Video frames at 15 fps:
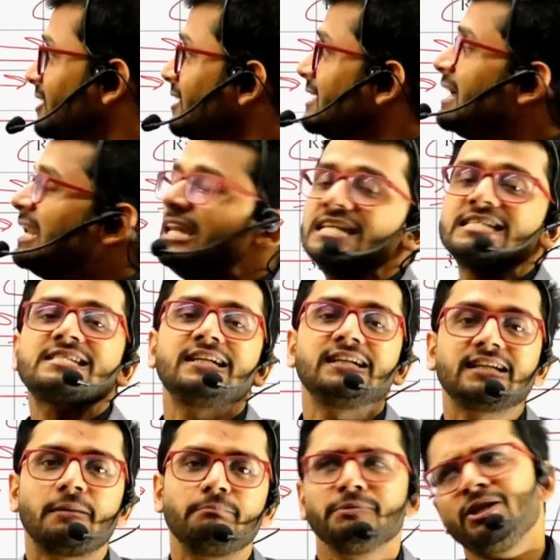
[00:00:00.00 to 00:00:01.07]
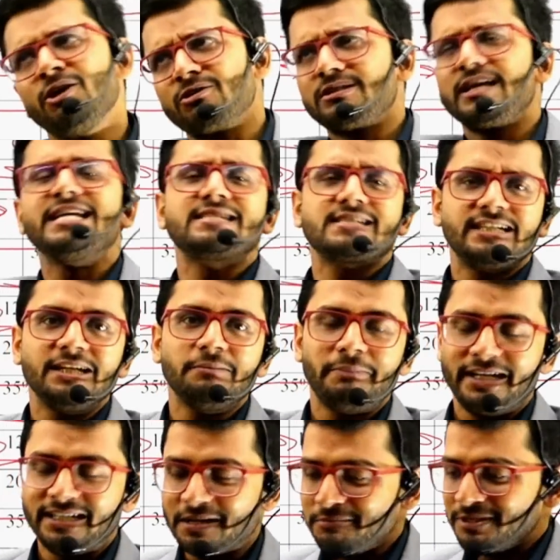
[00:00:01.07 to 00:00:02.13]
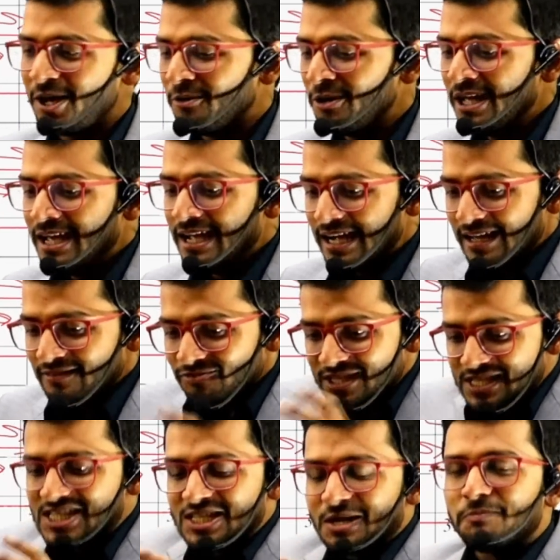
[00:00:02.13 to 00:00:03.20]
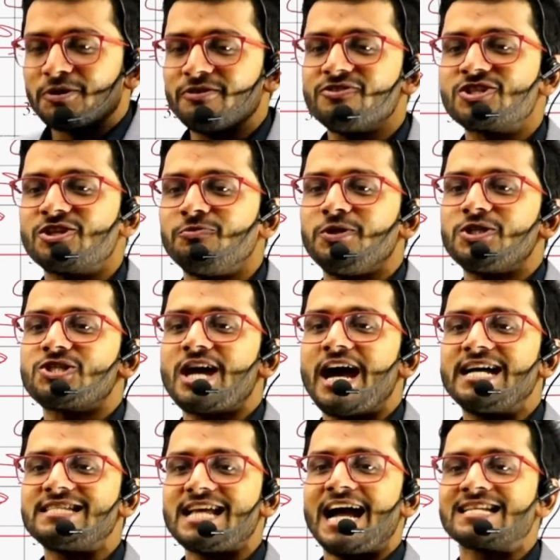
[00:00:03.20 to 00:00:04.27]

the listed company or the STT paid company. Now, this is a provision which has